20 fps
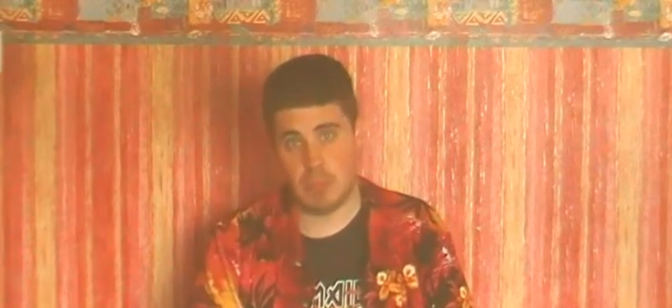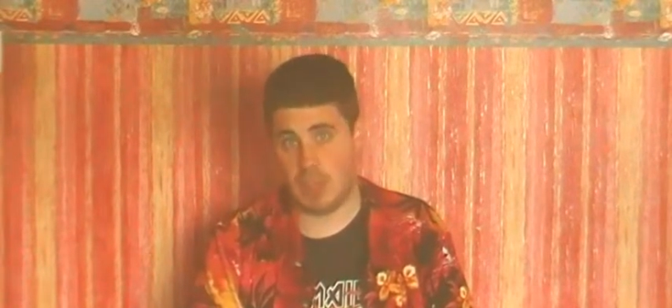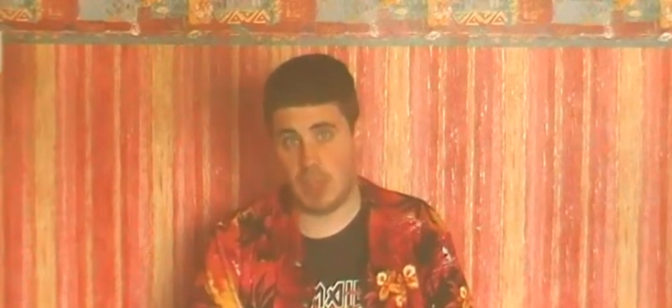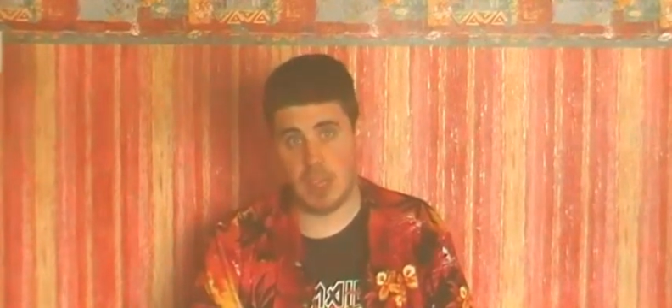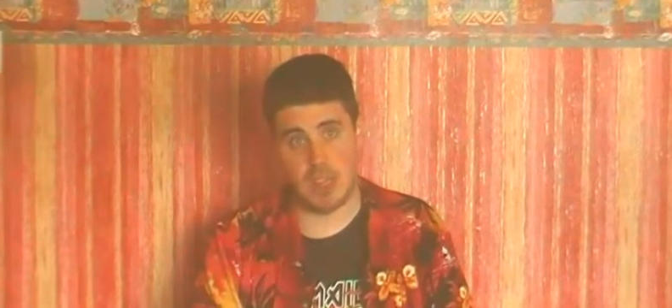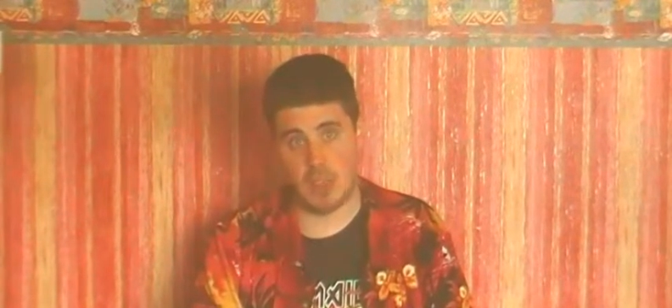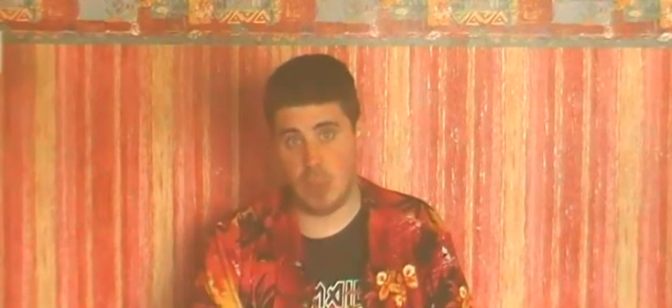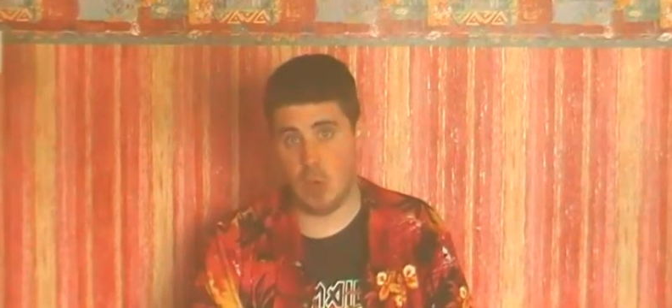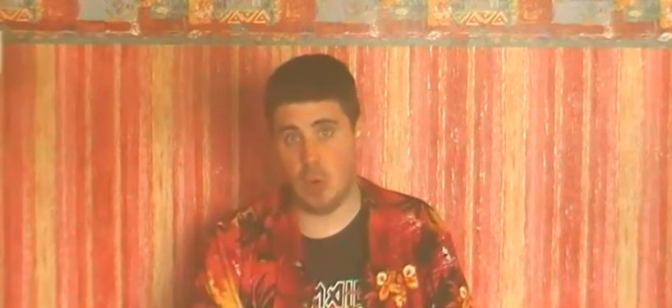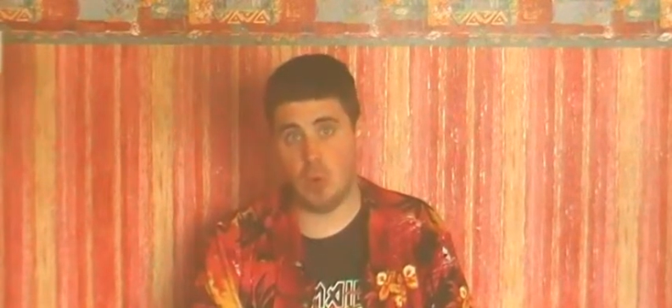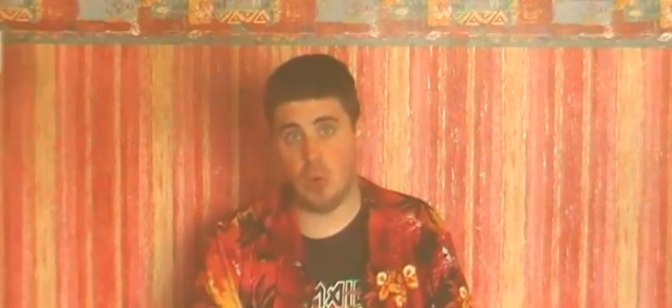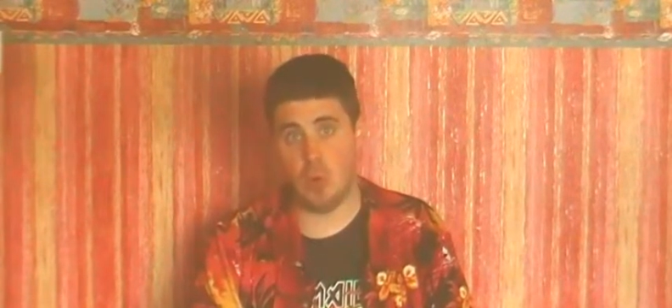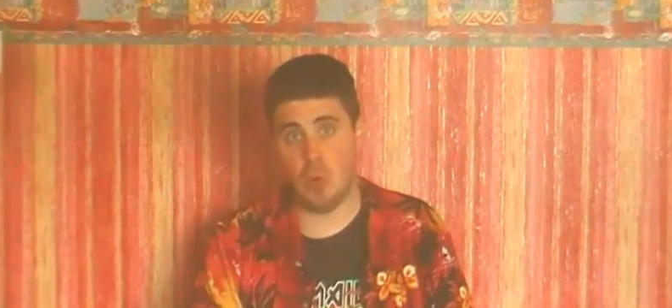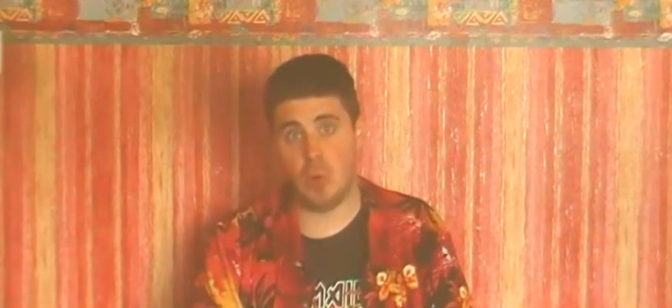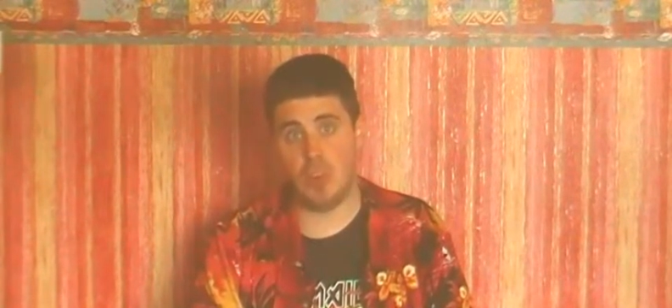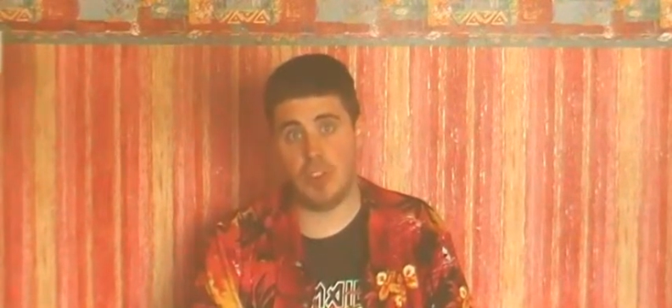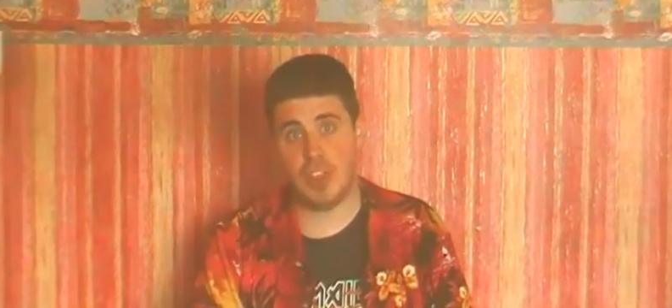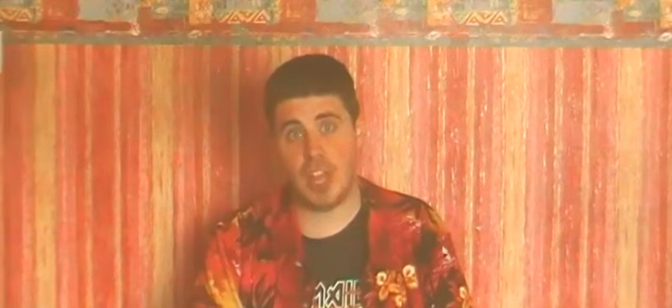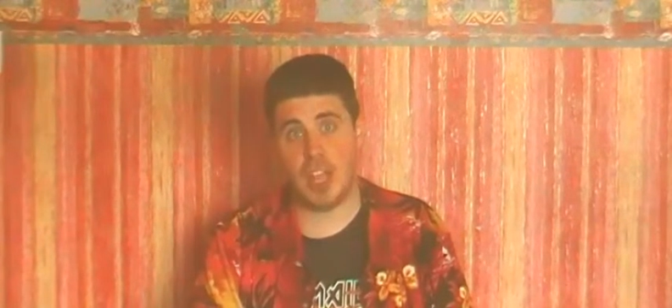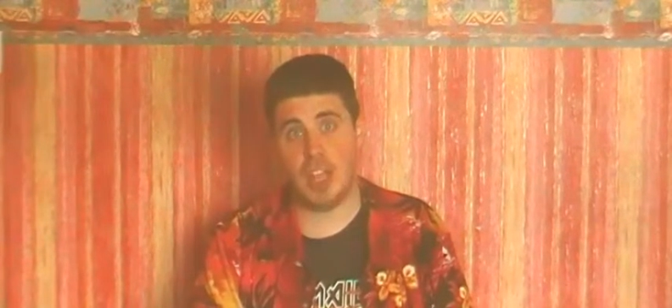But there's no
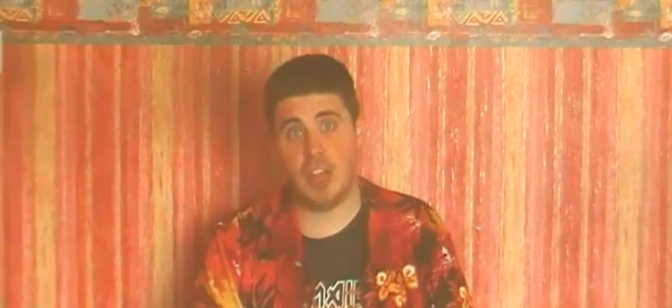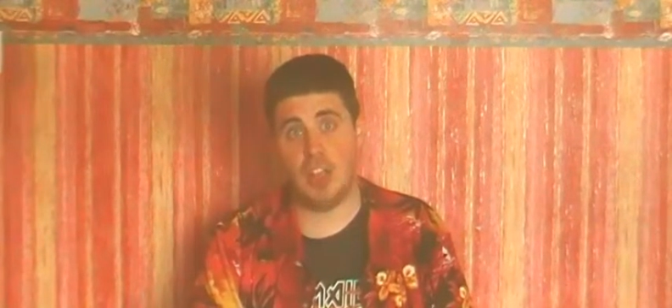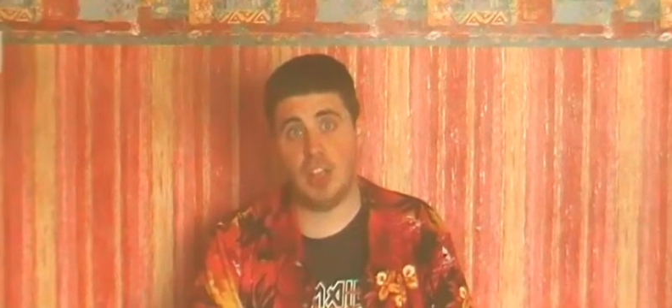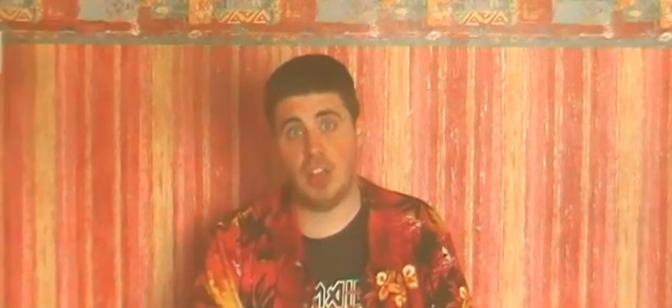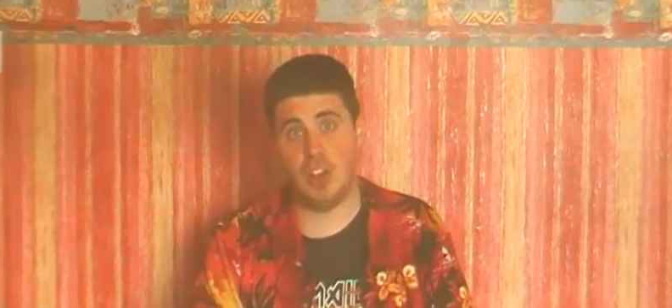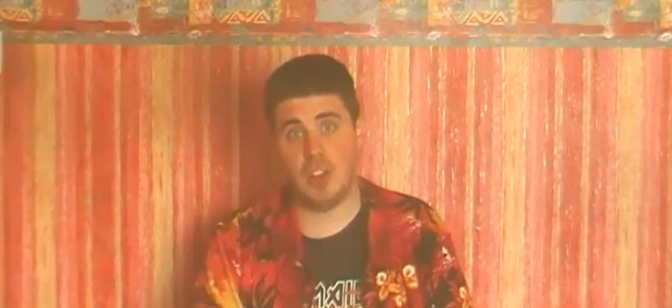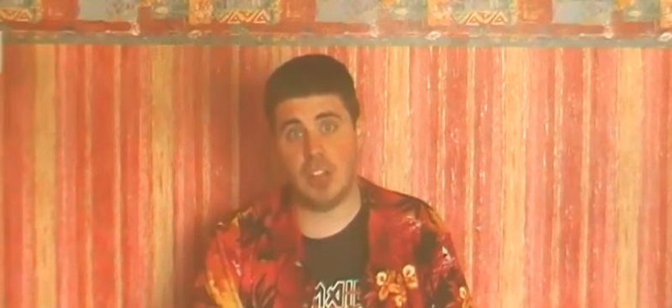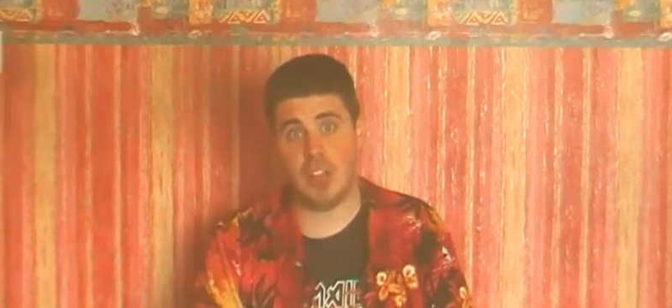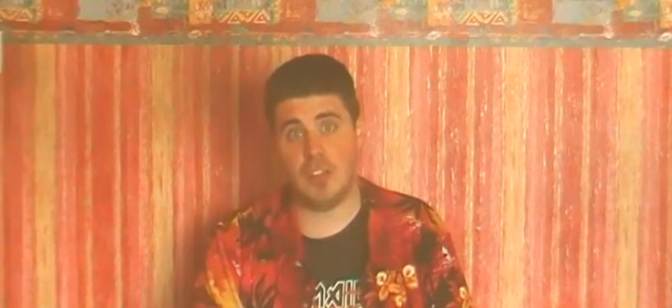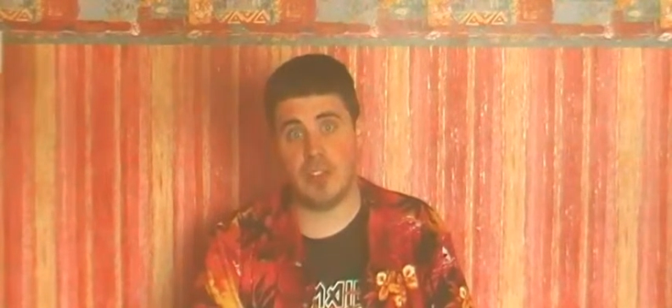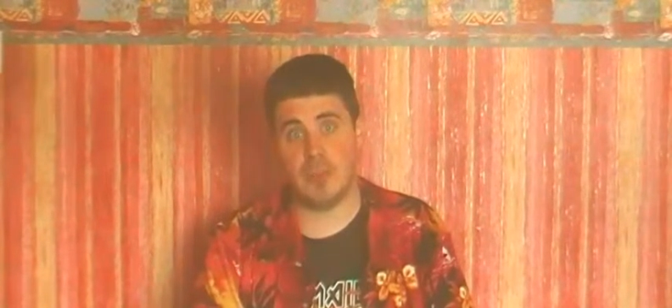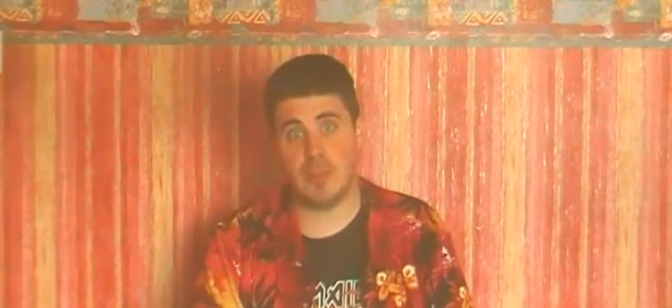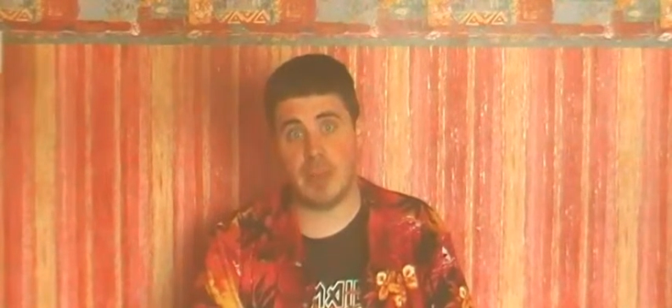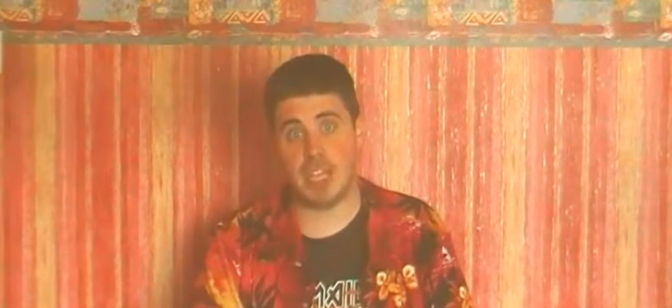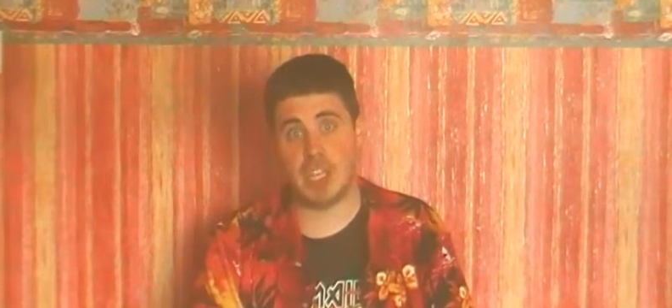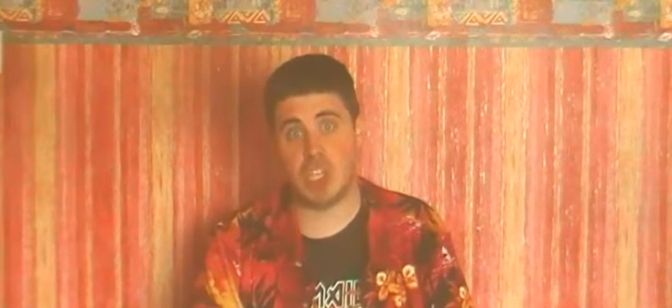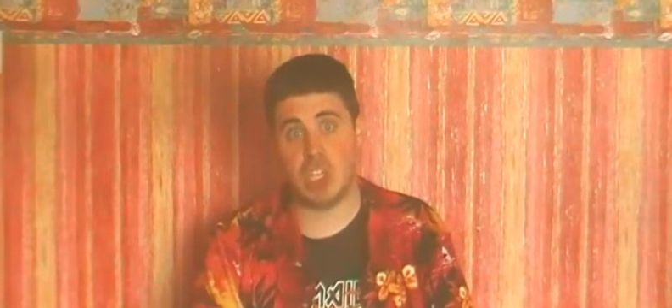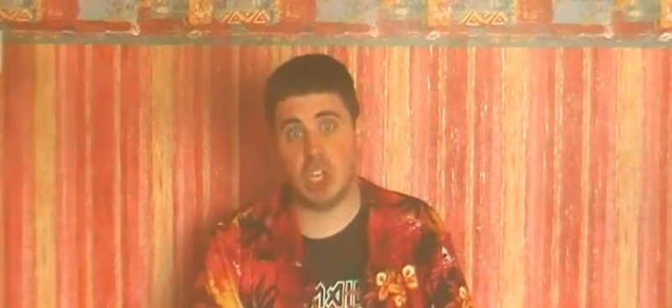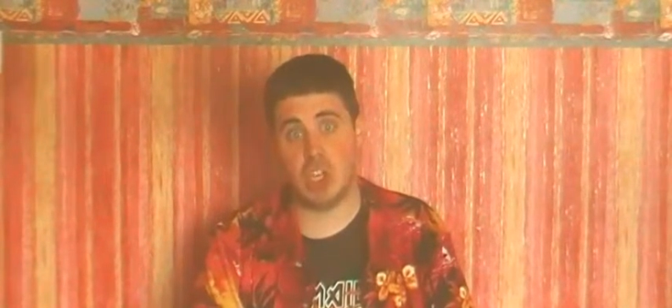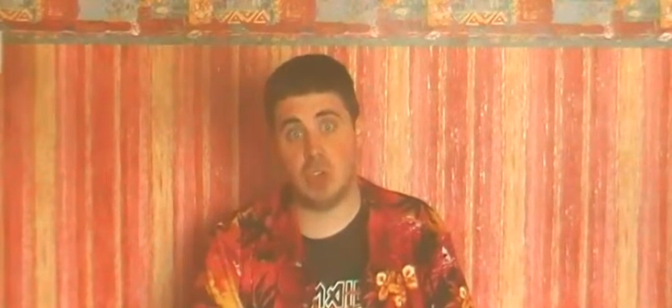rule saying I can't give it a
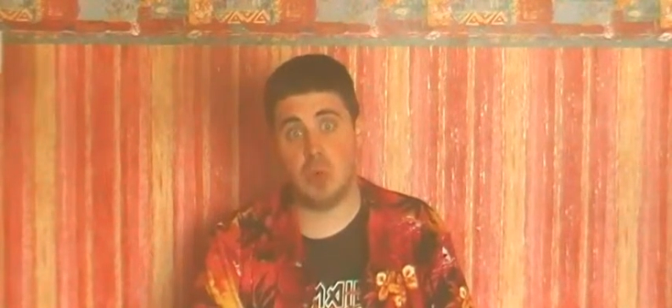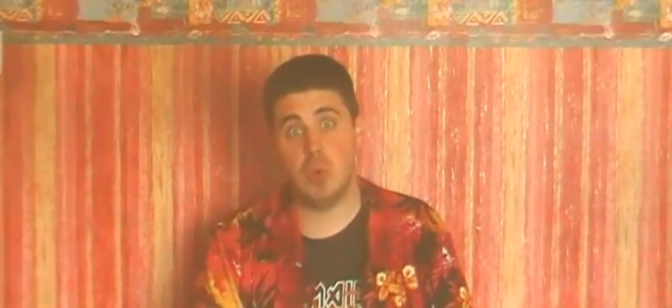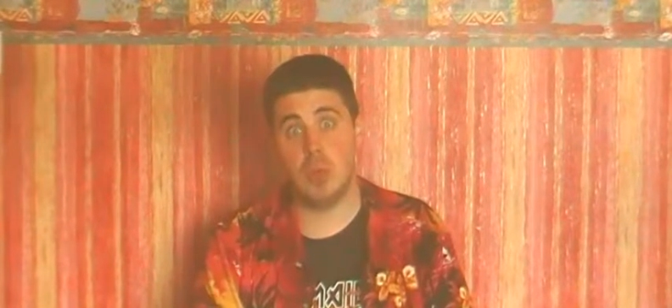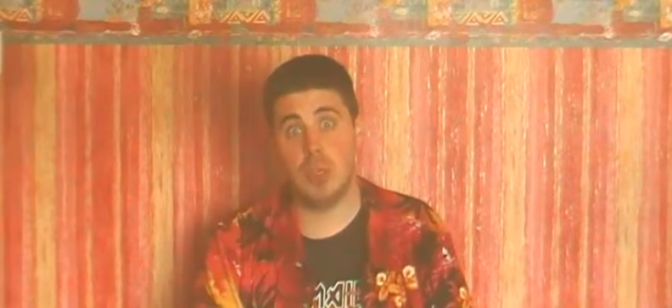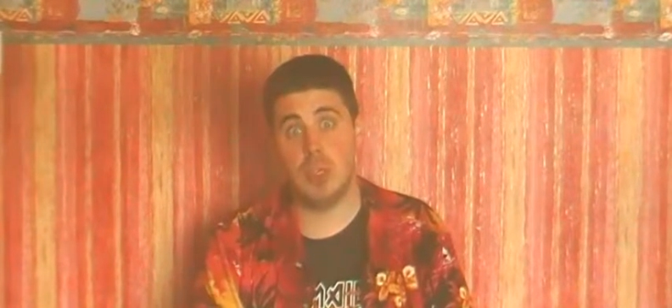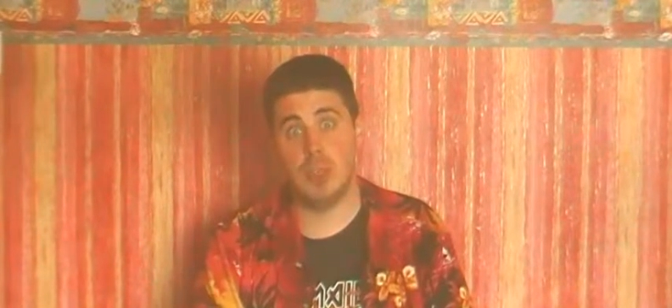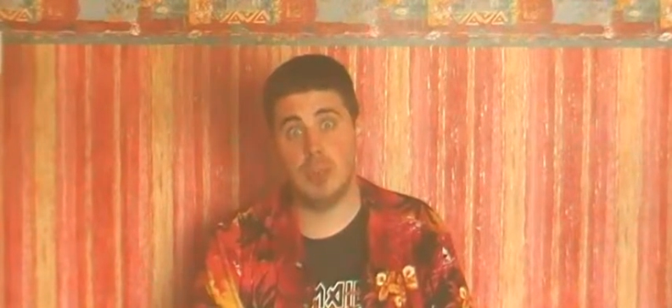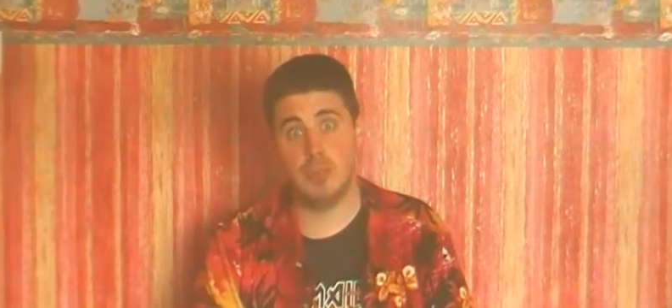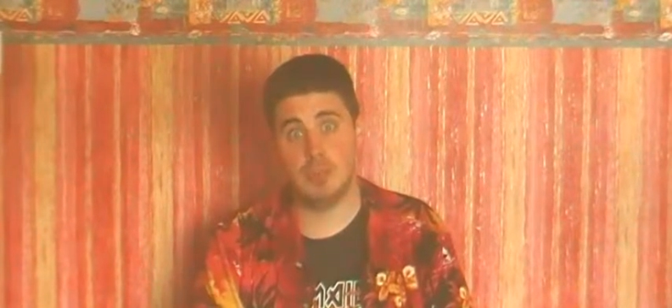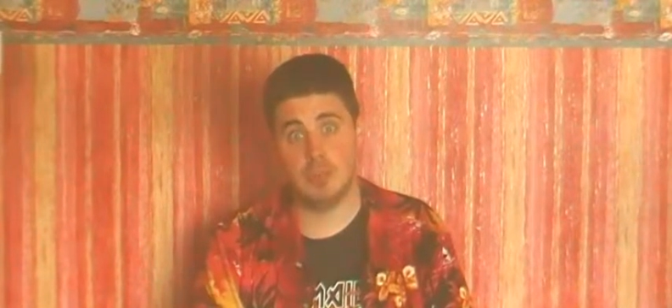bash too.